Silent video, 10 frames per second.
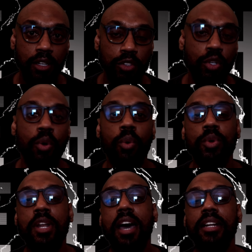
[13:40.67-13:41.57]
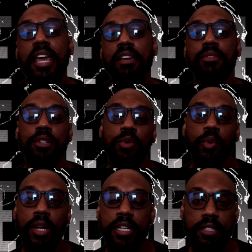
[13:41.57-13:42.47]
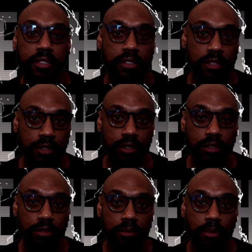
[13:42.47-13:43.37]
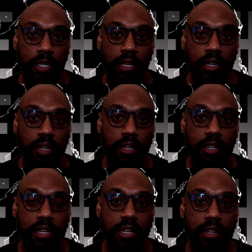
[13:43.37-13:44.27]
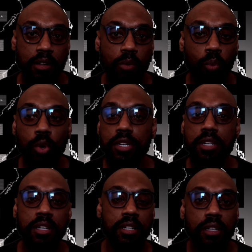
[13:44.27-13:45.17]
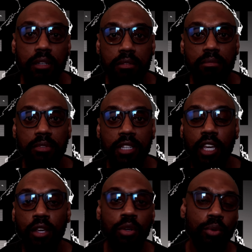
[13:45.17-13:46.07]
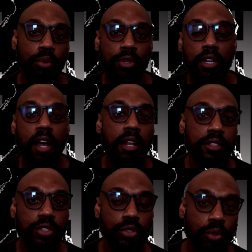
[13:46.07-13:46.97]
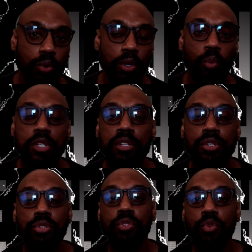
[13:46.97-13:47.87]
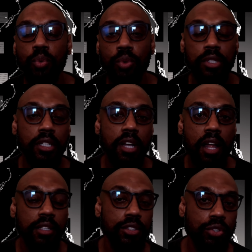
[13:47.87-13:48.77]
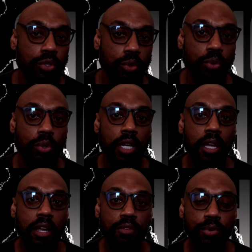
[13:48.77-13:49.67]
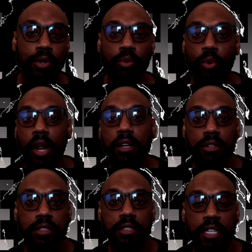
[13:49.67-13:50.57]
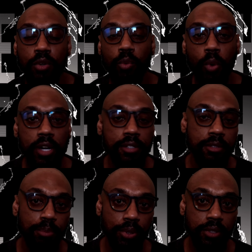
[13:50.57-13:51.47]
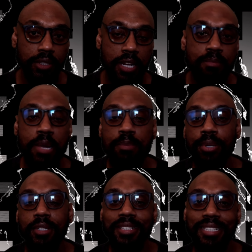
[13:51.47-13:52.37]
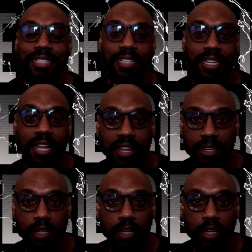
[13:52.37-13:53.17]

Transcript: So not having a ranking system wouldn't kill the college joy, wouldn't destroy the college joy. For the records and the record books, it may put a dent in that.